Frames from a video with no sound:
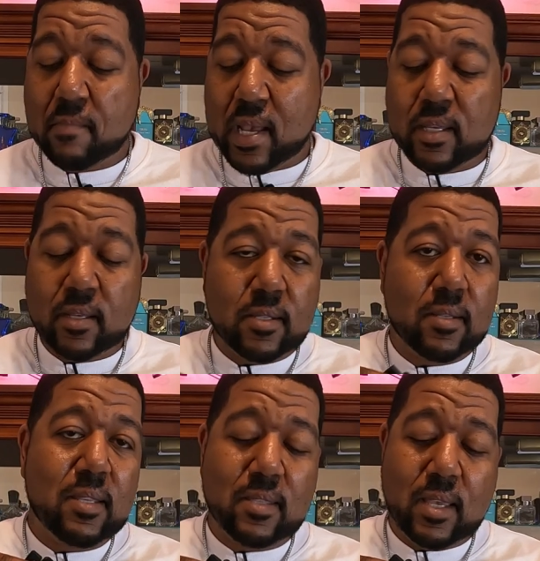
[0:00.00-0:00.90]
mic, because
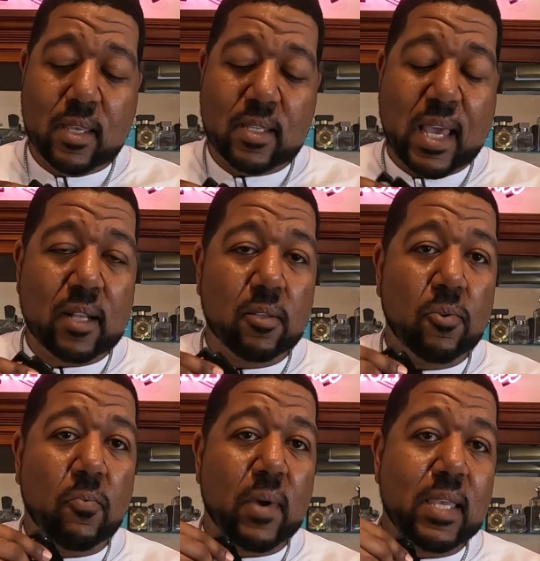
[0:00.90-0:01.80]
these things got a
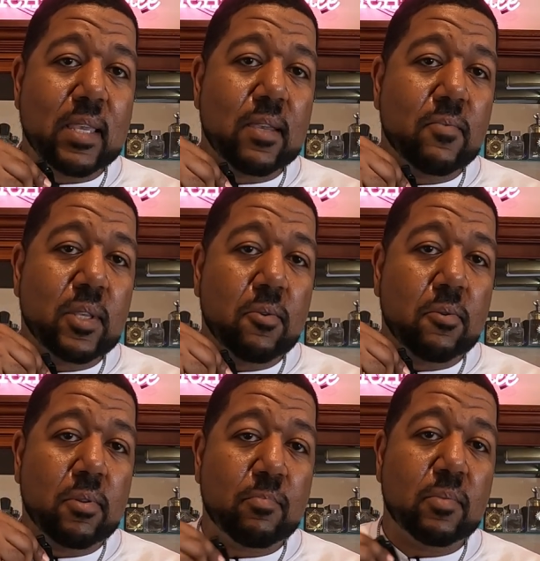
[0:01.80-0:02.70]
little weight, and when you
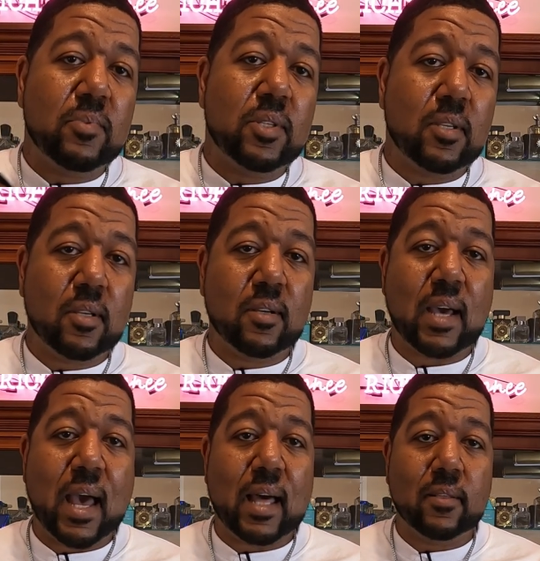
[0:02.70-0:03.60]
clip them to your
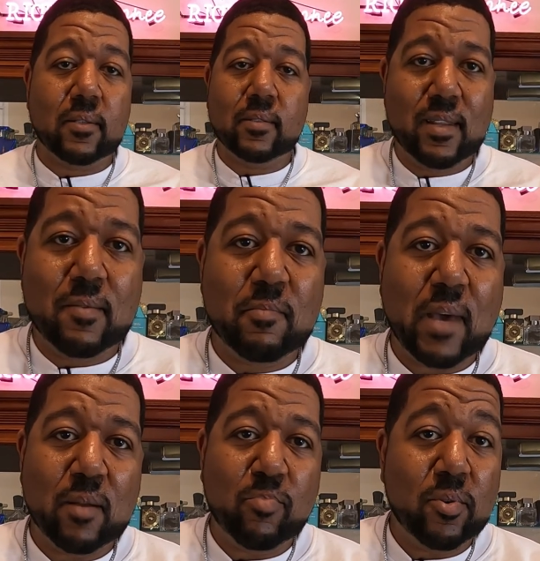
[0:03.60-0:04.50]
collar, they be
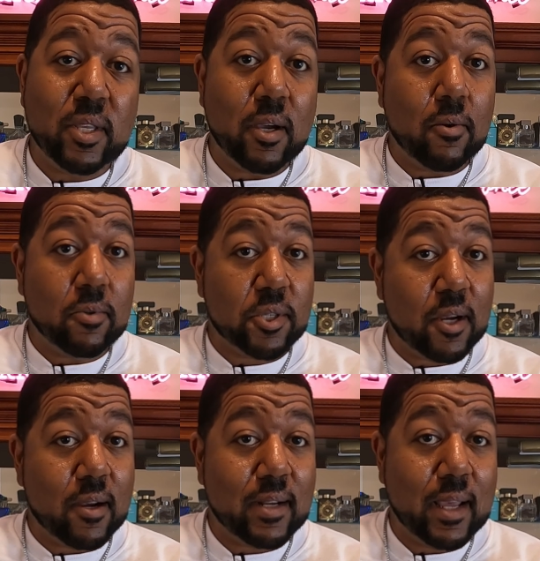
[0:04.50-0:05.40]
about to pull your whole
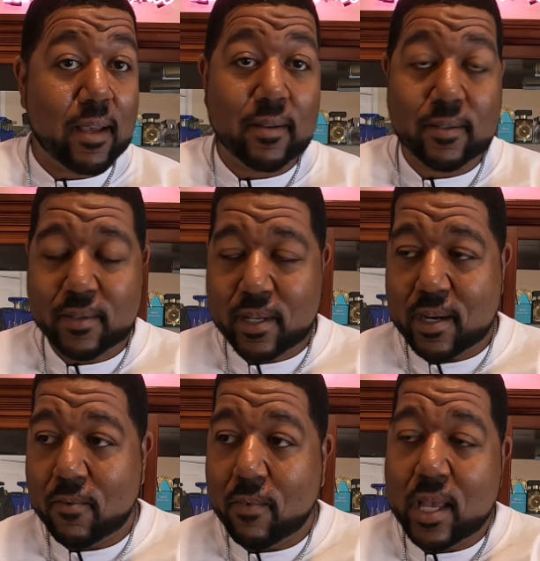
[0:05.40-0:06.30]
shirt down. And
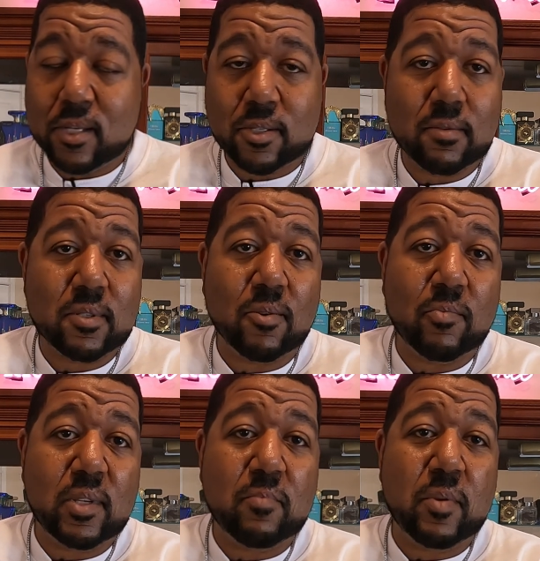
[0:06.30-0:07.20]
I watch so
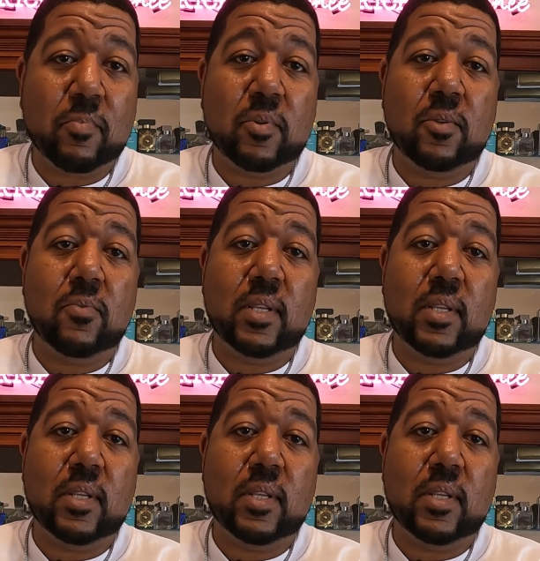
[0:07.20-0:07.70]
many people do